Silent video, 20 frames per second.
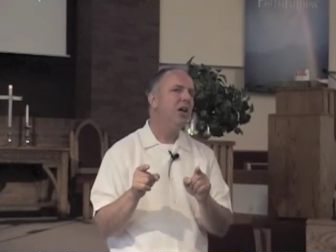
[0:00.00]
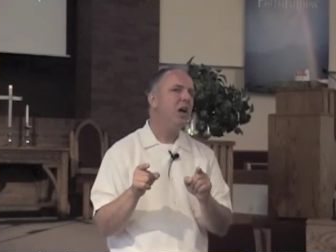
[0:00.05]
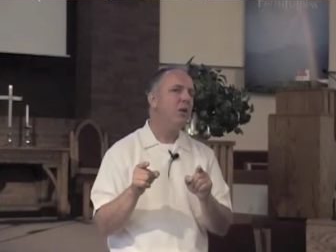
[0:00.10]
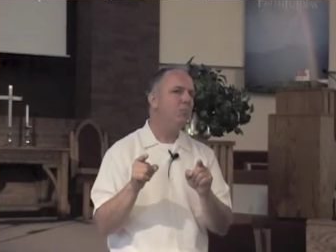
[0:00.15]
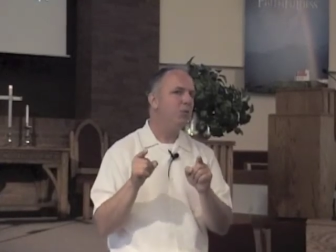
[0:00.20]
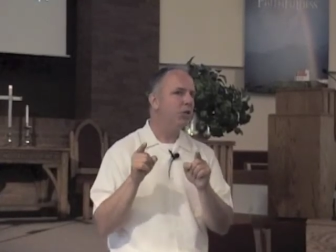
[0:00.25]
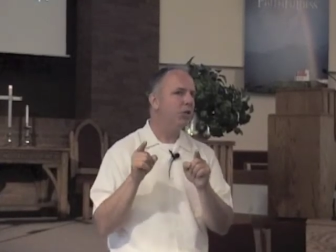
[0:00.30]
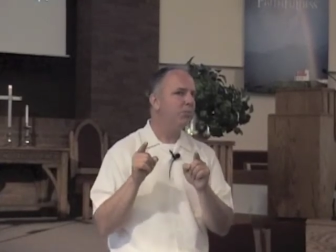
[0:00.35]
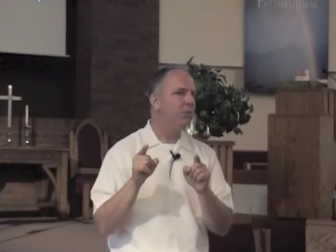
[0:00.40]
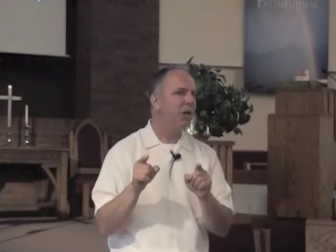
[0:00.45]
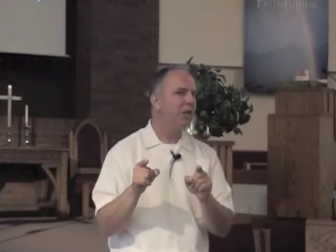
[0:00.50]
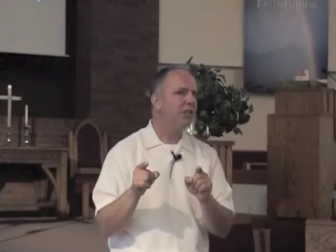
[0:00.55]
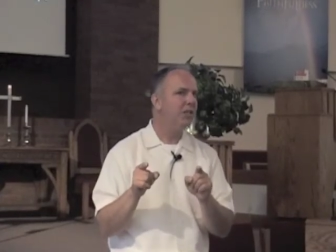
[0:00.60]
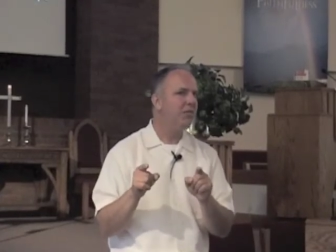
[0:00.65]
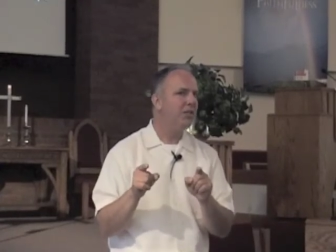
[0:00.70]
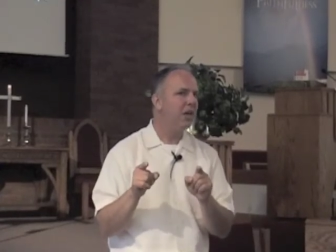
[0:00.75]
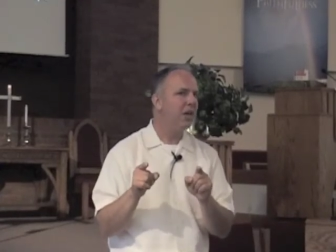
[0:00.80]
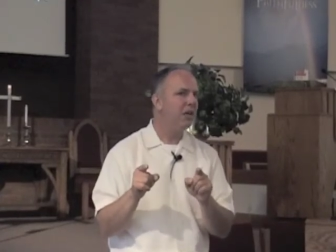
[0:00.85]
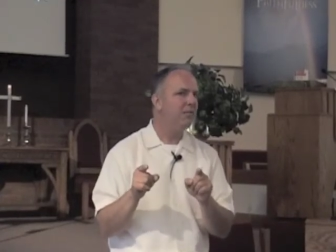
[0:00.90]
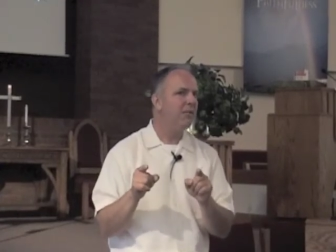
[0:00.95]
a
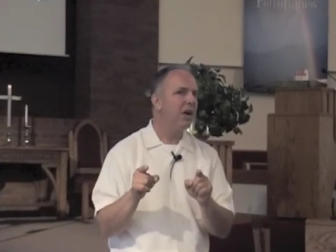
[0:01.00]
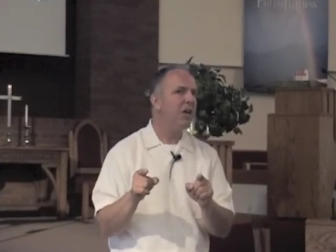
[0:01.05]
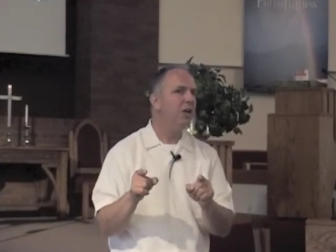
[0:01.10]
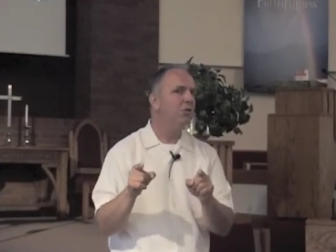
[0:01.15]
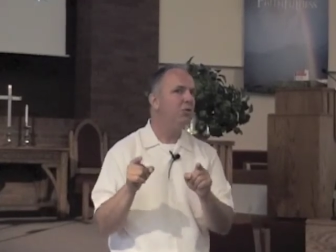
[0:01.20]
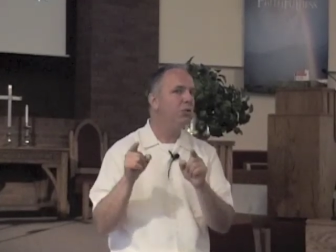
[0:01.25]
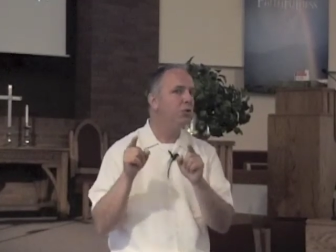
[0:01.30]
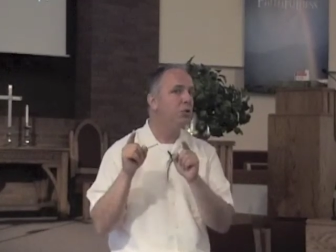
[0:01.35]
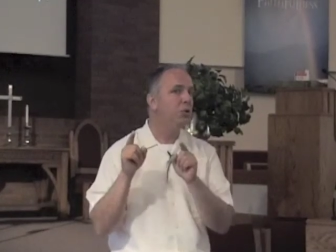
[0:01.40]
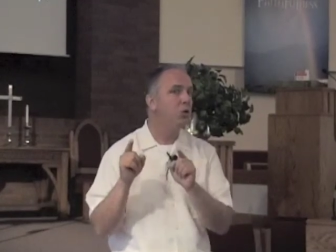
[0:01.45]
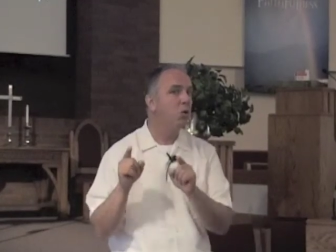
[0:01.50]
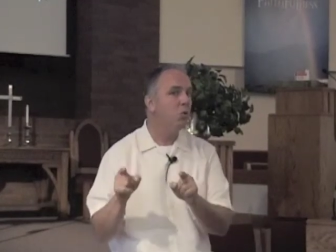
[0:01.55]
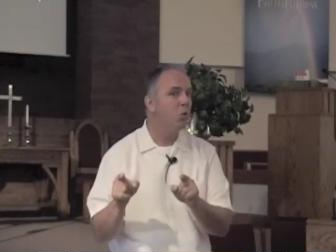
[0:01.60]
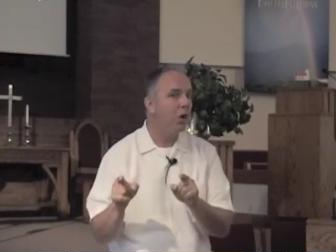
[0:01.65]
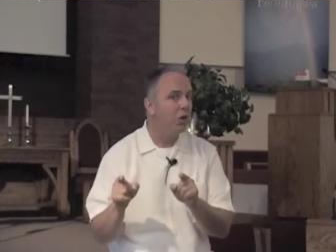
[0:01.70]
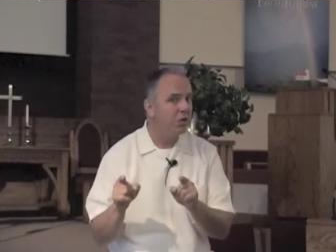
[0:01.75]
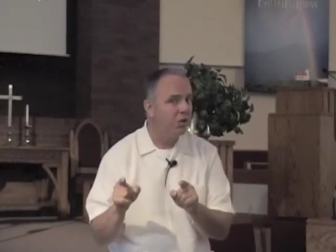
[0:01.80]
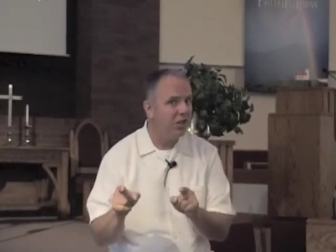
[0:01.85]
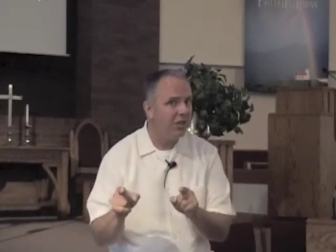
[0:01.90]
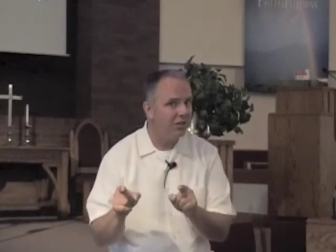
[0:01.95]
perspective that if I don't do
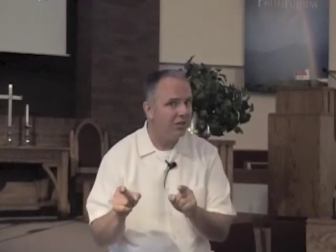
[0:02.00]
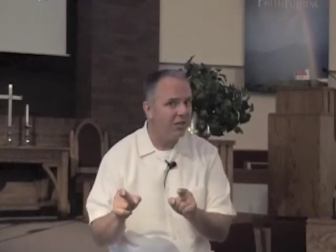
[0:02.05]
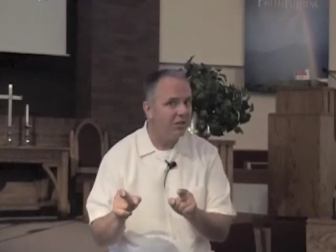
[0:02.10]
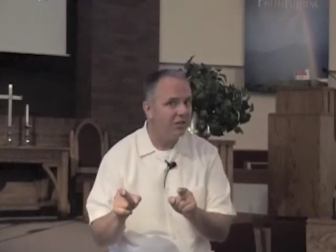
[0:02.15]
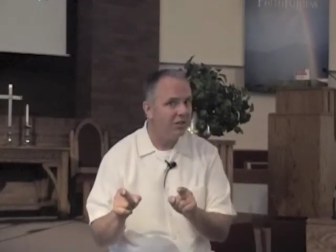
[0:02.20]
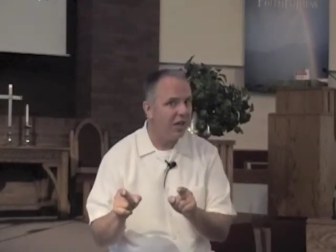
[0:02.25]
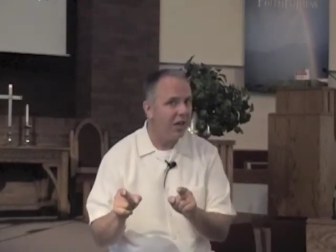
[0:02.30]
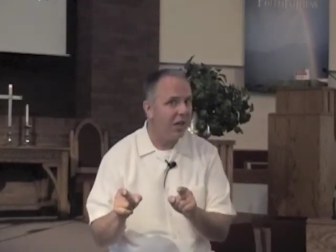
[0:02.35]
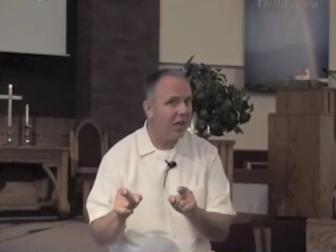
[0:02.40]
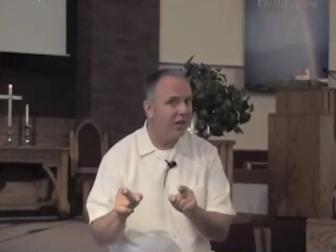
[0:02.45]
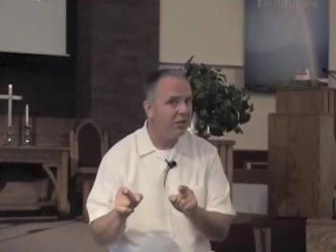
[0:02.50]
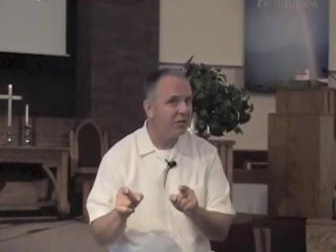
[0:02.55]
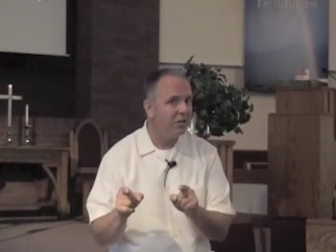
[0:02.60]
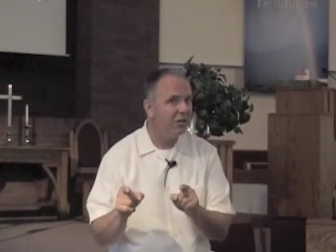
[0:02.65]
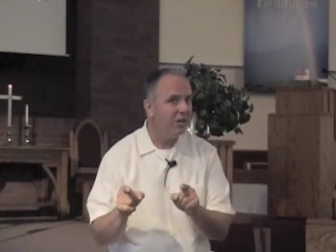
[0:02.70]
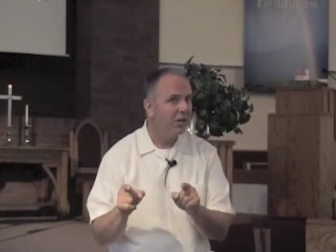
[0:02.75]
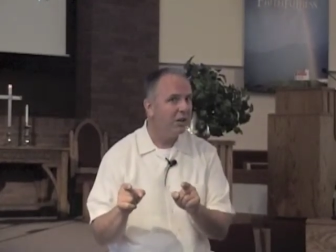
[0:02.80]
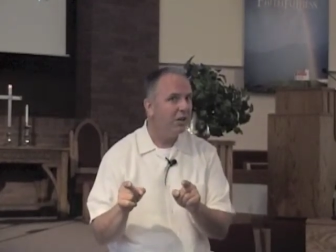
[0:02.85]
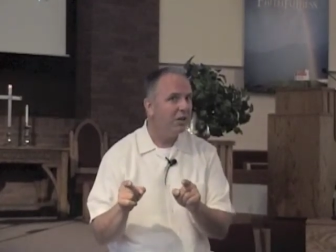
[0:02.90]
what Jesus says,